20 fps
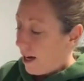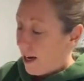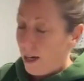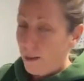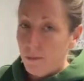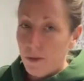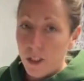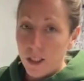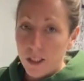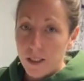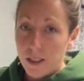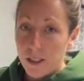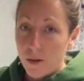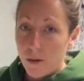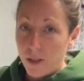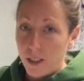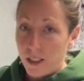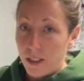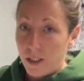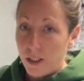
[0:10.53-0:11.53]
I'm just
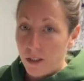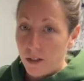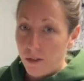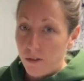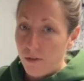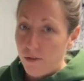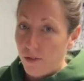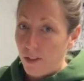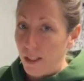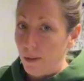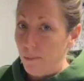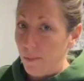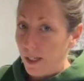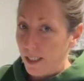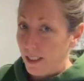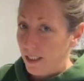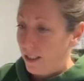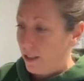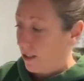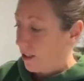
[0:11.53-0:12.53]
going to feed
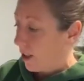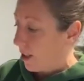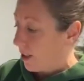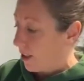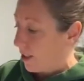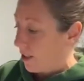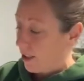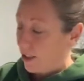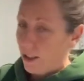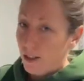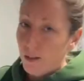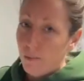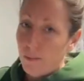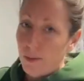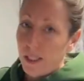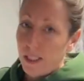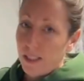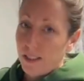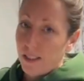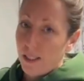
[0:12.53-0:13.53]
my starter
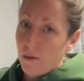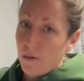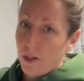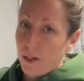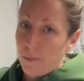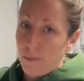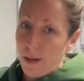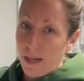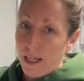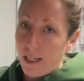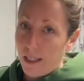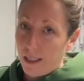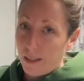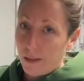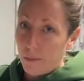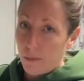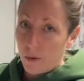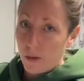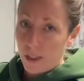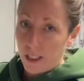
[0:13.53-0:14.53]
because I want to bake in
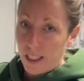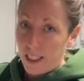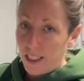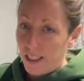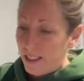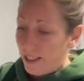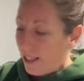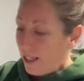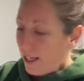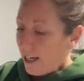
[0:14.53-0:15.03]
the morning.